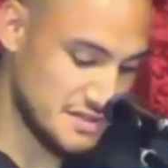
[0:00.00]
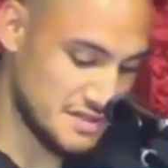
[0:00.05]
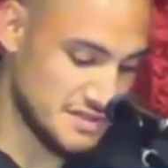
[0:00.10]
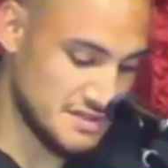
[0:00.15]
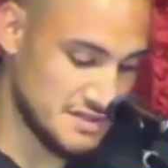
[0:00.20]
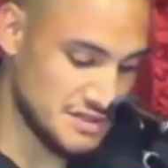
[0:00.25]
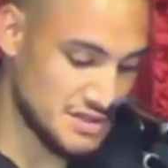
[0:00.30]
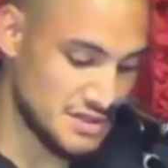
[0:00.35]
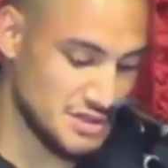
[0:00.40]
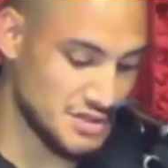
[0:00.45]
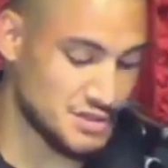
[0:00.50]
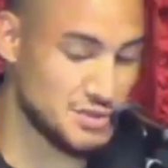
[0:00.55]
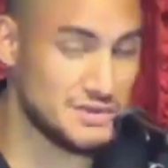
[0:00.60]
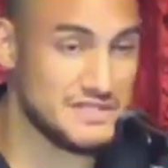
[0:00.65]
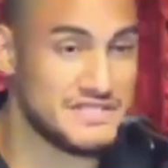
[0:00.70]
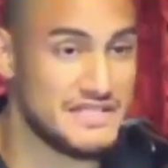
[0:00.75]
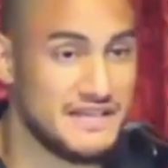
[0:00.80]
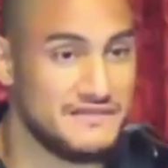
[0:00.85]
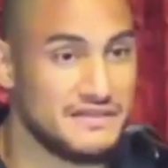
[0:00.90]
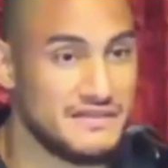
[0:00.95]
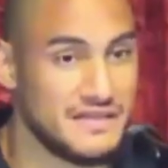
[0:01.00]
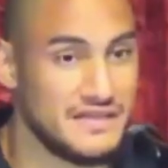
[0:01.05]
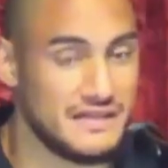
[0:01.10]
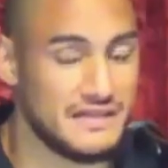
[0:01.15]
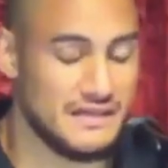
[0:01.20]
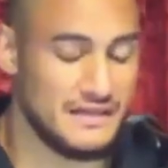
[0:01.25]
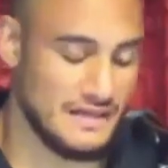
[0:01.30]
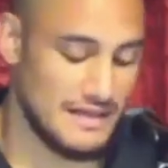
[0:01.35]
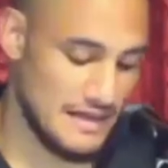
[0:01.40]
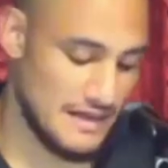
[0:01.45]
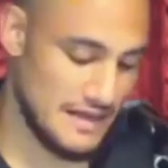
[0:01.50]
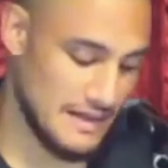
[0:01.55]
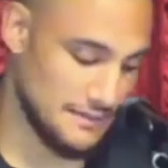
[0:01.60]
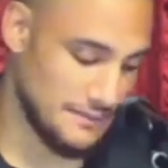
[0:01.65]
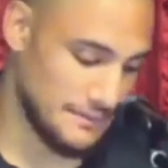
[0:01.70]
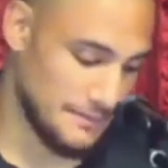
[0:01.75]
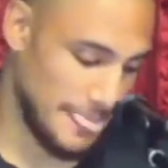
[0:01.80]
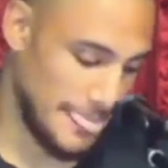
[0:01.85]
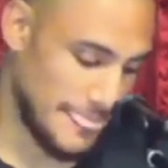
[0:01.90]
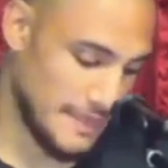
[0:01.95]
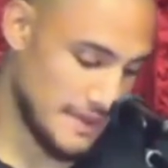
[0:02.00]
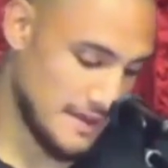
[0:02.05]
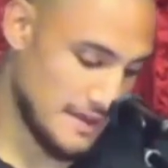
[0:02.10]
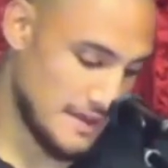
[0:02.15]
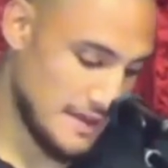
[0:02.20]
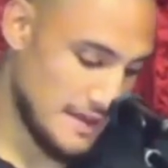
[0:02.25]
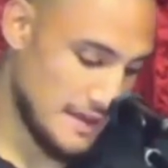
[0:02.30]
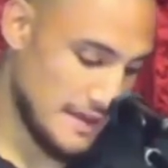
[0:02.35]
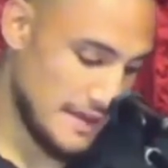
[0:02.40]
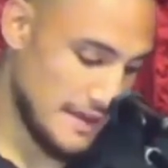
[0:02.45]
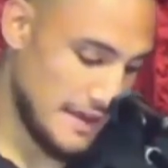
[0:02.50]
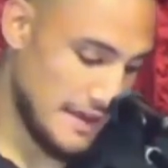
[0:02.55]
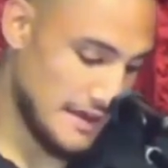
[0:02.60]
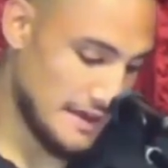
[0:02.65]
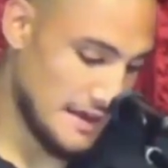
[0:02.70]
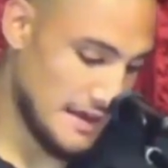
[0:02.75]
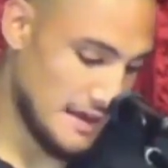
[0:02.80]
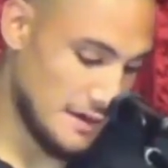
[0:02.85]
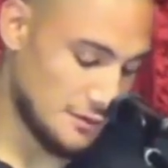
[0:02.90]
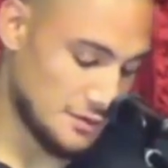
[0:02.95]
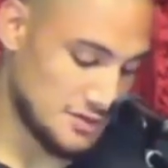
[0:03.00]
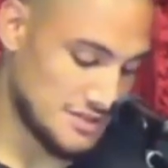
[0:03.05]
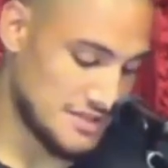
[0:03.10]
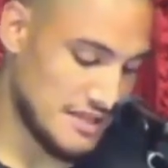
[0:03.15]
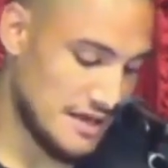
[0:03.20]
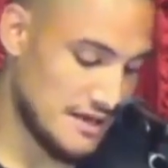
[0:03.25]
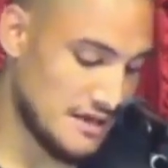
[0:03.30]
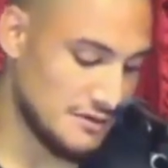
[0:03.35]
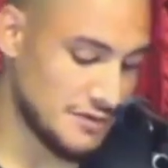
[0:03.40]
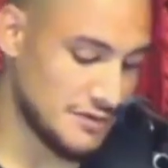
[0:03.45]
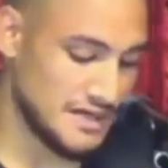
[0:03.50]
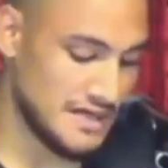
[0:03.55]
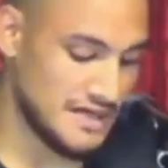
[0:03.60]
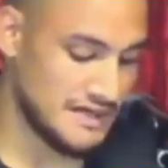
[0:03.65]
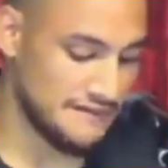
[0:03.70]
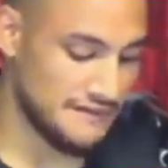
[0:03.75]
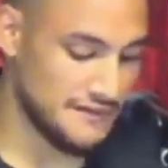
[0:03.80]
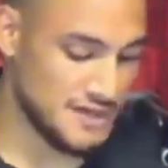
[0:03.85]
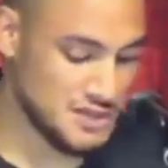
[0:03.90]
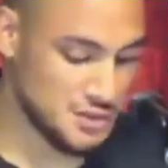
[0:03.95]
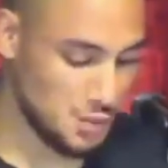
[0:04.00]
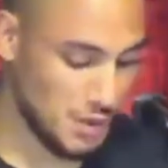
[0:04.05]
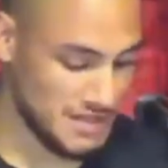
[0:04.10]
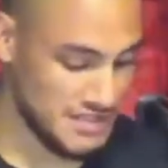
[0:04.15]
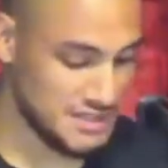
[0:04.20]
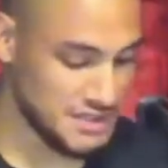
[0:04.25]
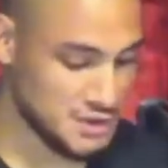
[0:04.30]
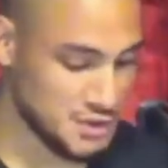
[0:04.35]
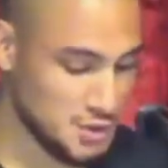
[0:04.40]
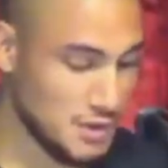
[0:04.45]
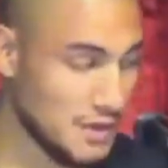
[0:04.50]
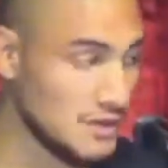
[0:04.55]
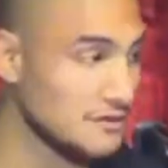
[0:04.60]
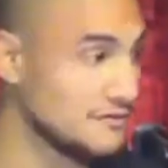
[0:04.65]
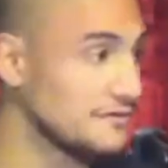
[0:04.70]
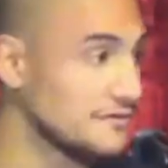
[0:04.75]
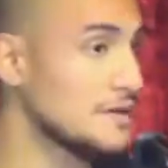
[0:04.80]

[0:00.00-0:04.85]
Joshua 7. And we'll start our reading in verse 1 to 12.